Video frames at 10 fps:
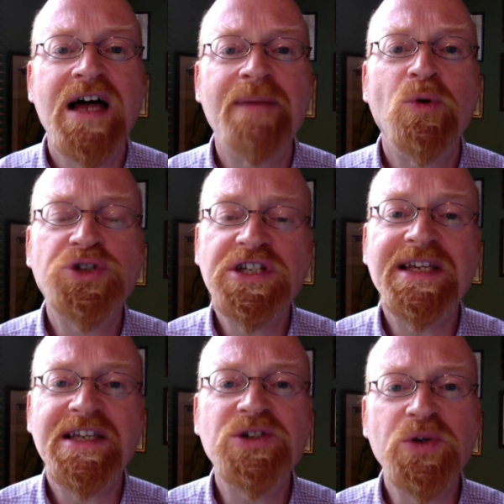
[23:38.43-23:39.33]
Well, she
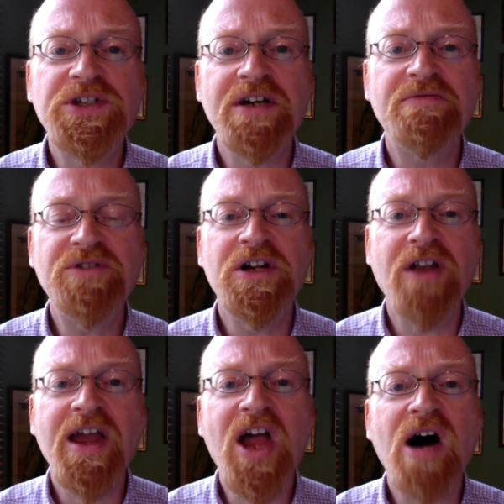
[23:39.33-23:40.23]
says it's also, you
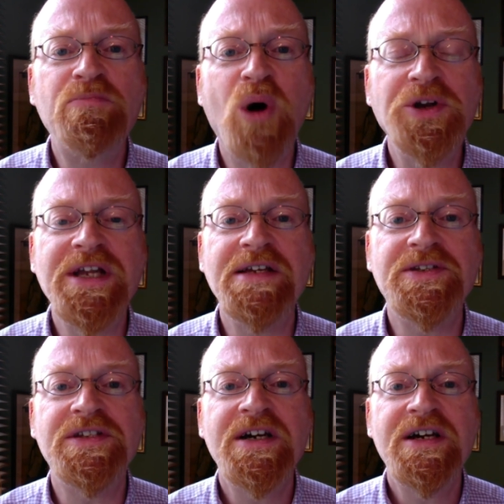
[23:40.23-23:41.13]
know, like our
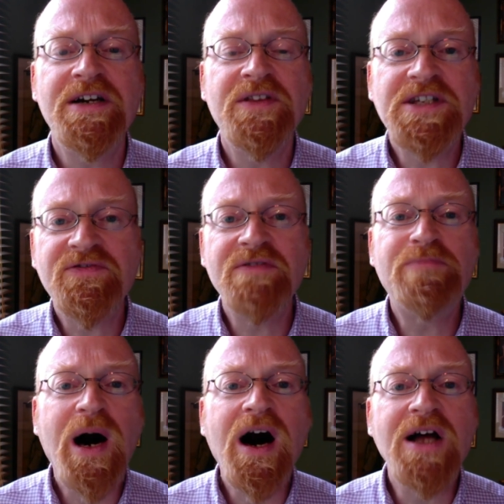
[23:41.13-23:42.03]
bodies, the different
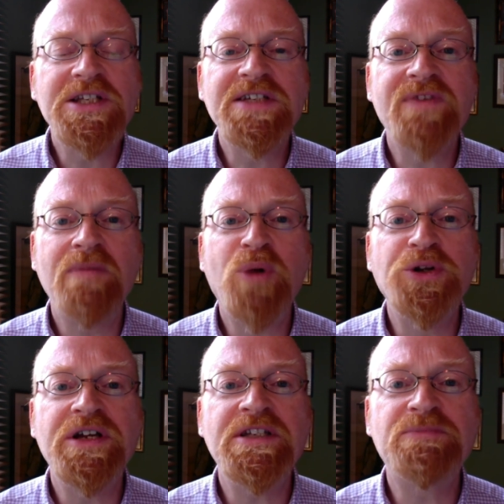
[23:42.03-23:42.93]
parts of our
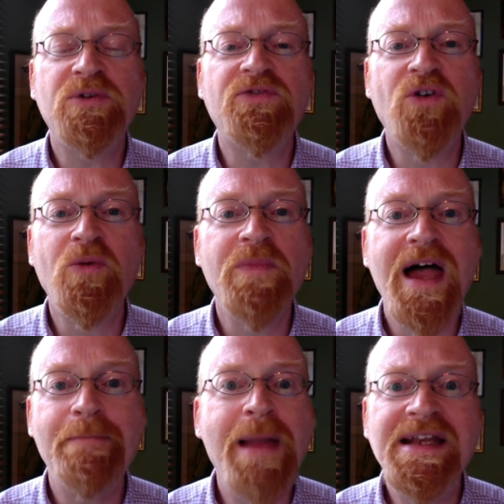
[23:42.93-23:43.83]
bodies perform
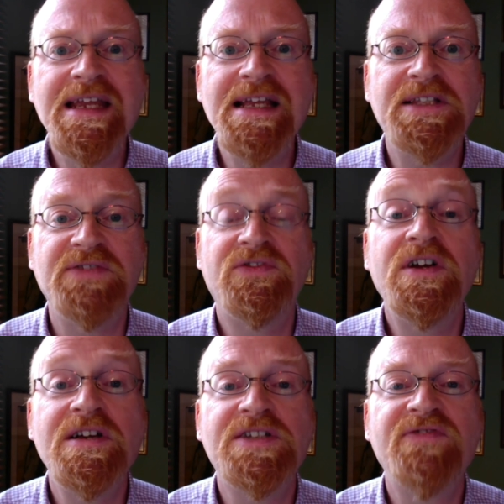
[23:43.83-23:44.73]
their many
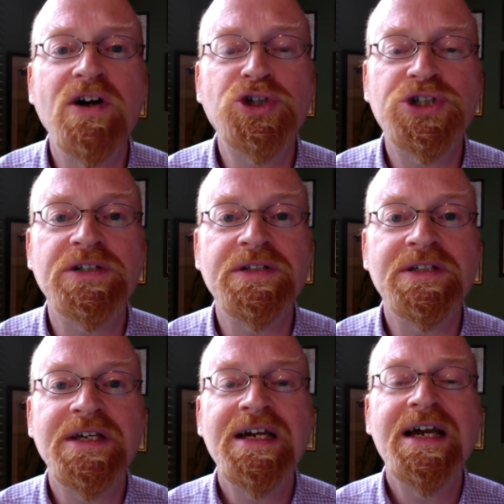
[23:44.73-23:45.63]
diverse
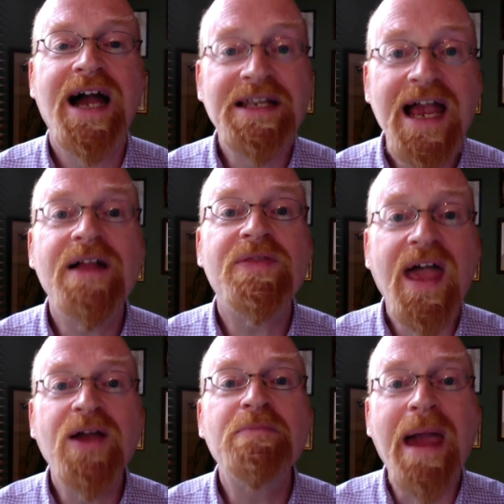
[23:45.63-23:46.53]
functions, and yet
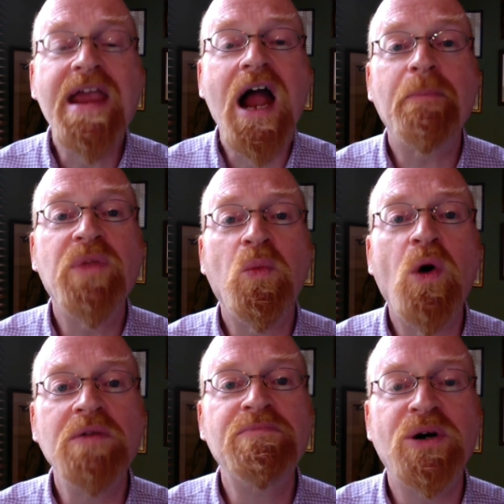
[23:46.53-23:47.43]
they make up the
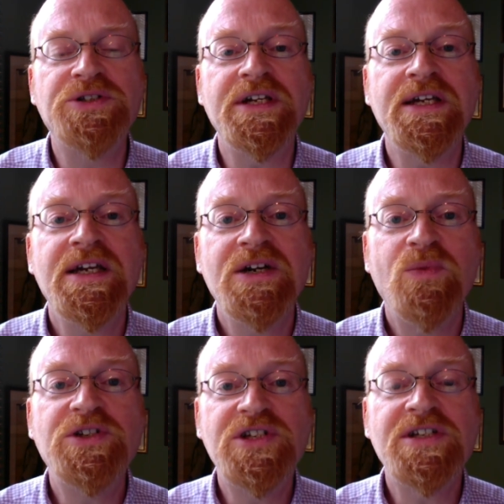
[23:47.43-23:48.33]
one body,
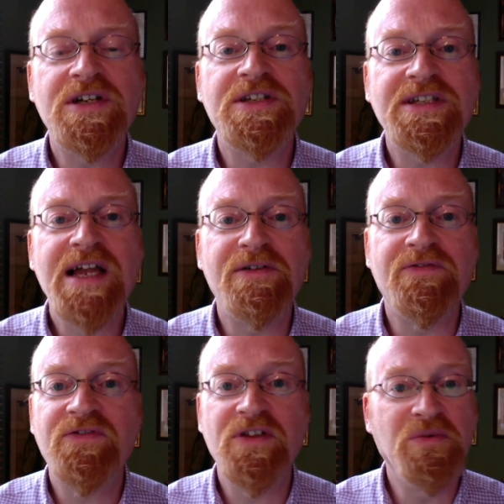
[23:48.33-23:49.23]
which is ourself,
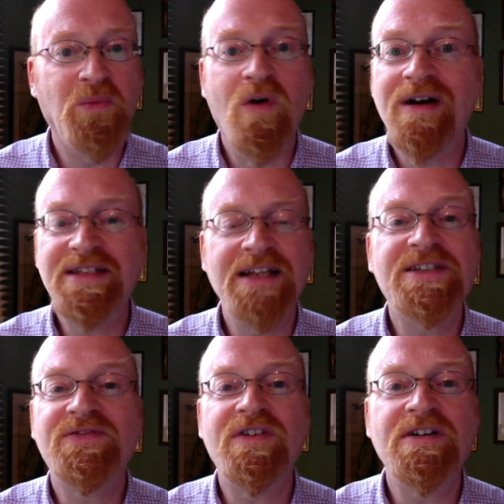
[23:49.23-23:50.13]
that we're
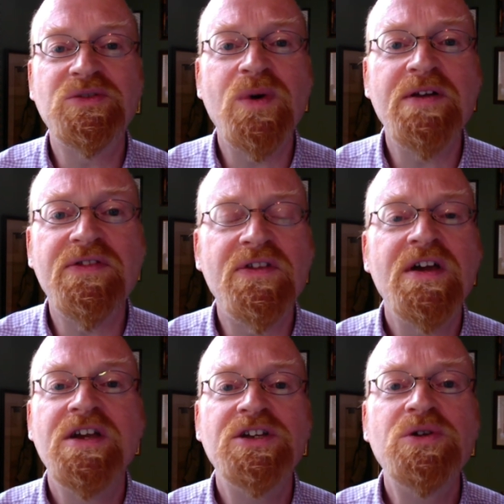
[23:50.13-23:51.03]
identified with
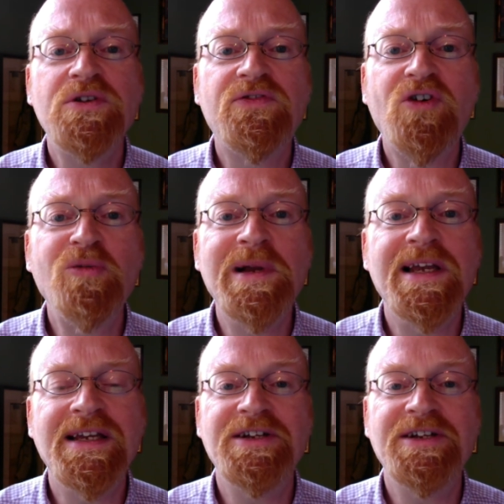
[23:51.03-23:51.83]
uniformly.